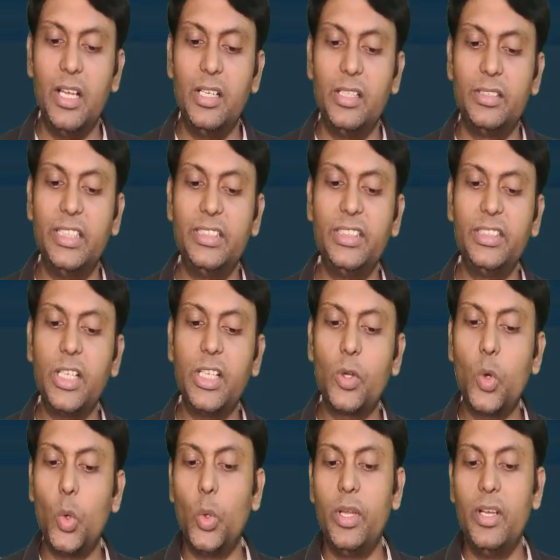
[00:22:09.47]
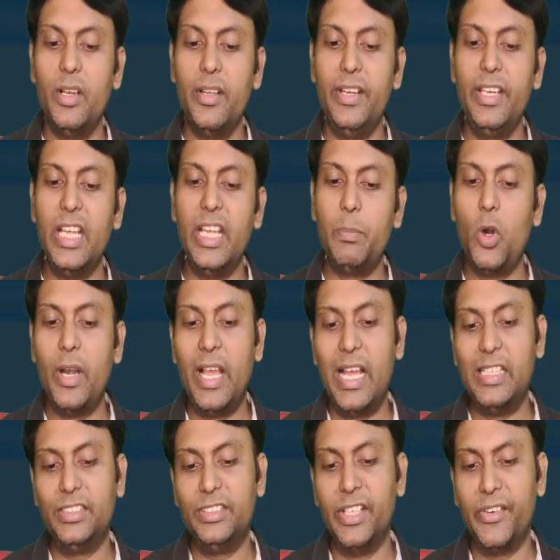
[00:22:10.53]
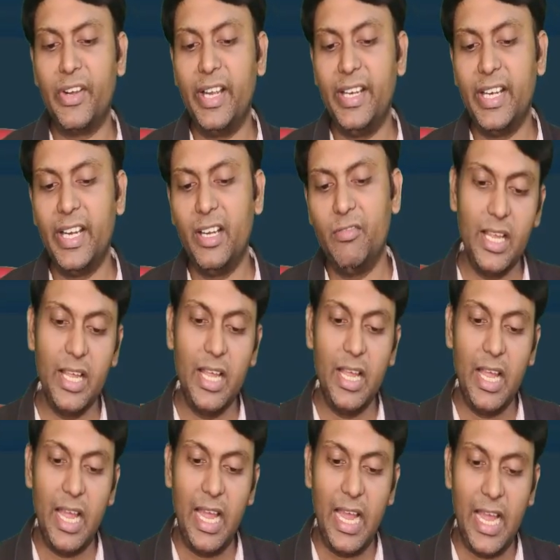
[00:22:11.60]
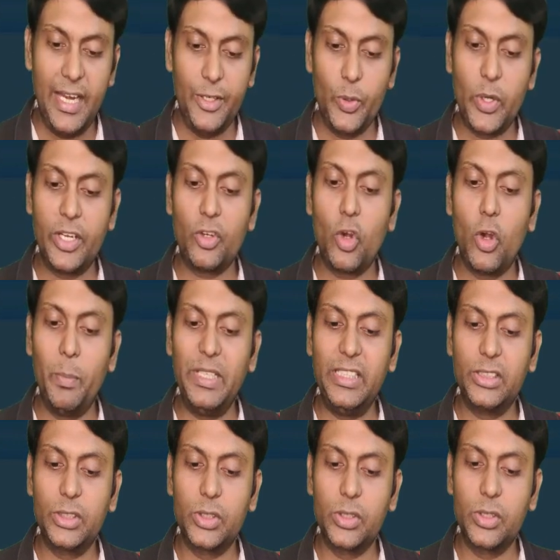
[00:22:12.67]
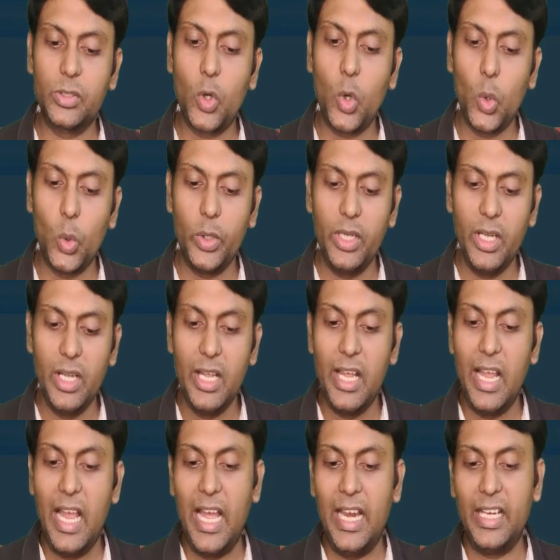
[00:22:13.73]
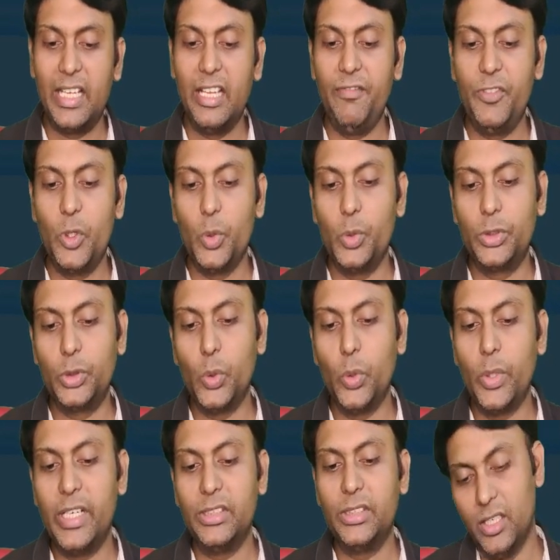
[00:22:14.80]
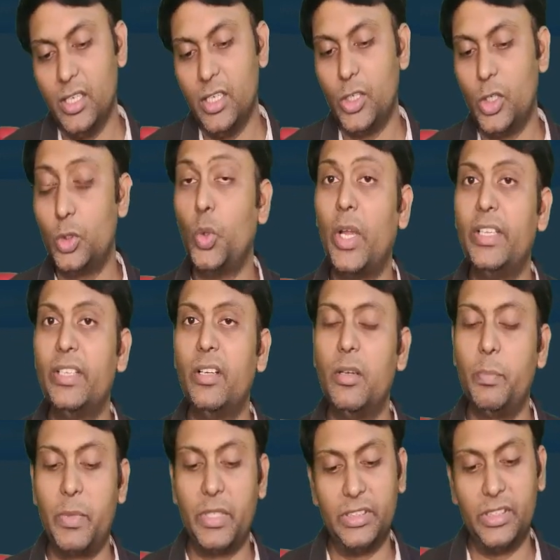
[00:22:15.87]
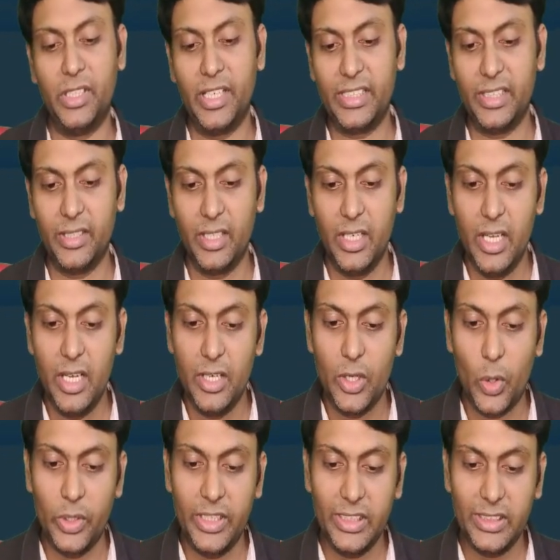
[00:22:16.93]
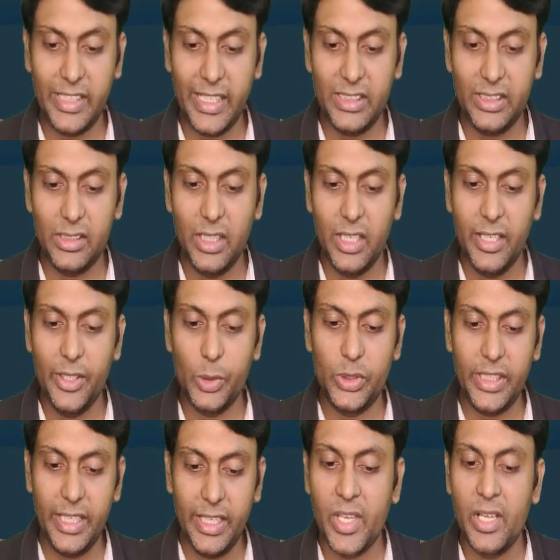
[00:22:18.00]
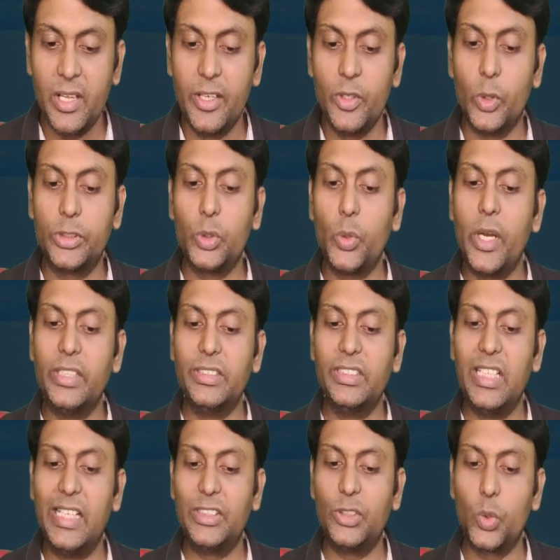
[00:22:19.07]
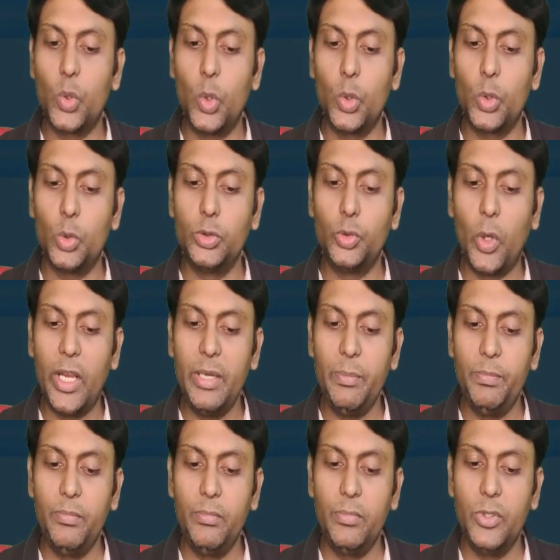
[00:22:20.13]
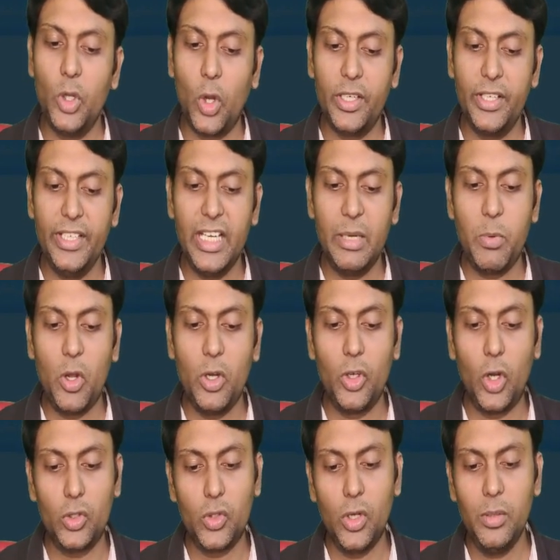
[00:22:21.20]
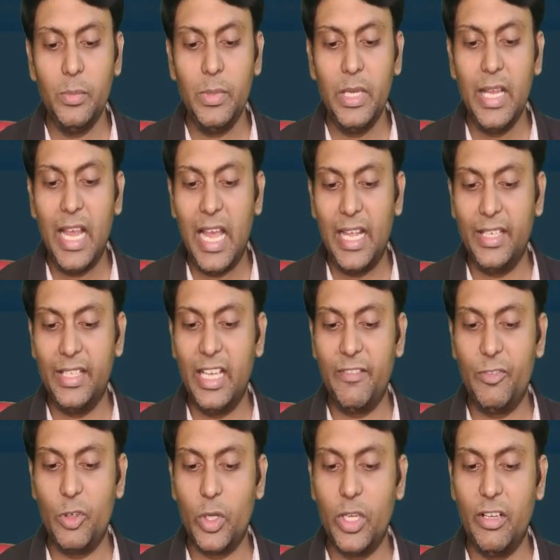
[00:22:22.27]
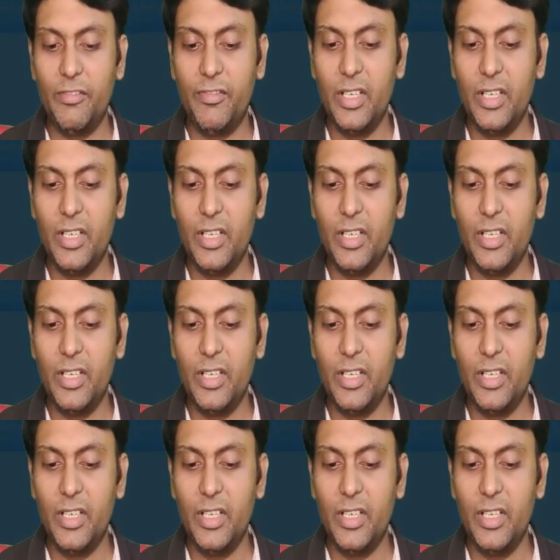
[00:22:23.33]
This is the code NearPod has generated, and you can copy this code and give to students to join the presentation. Now in this case, you see your students has to go to join.nearpod.com and they have to give